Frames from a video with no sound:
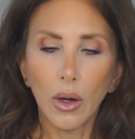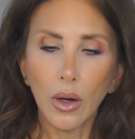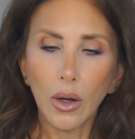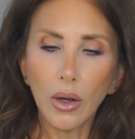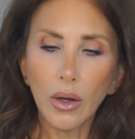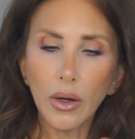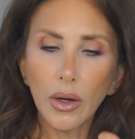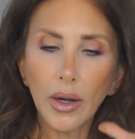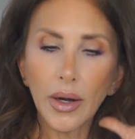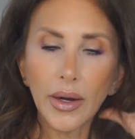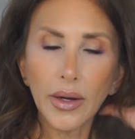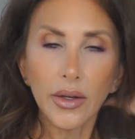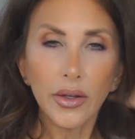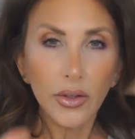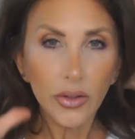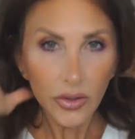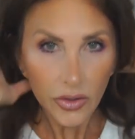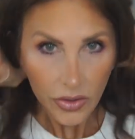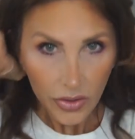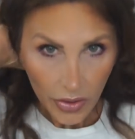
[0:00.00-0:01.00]
All right,
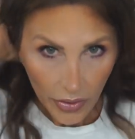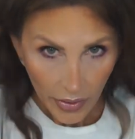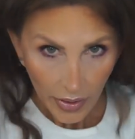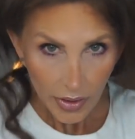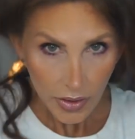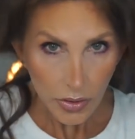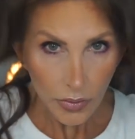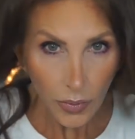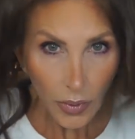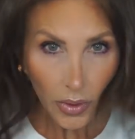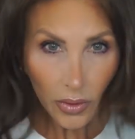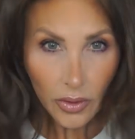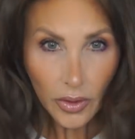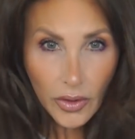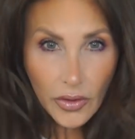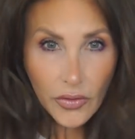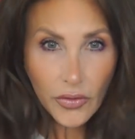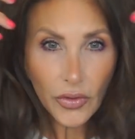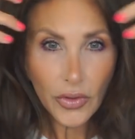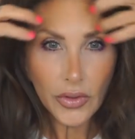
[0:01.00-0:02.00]
so that's my
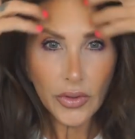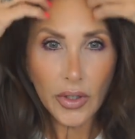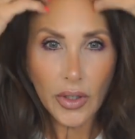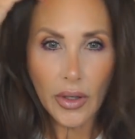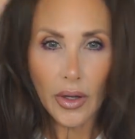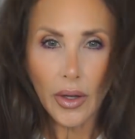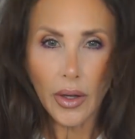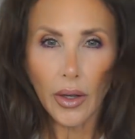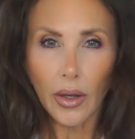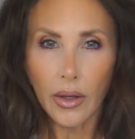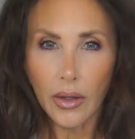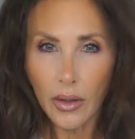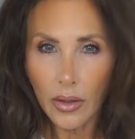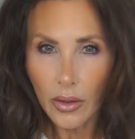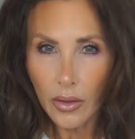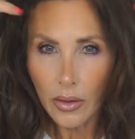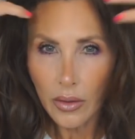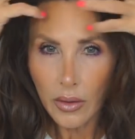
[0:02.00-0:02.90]
look for today.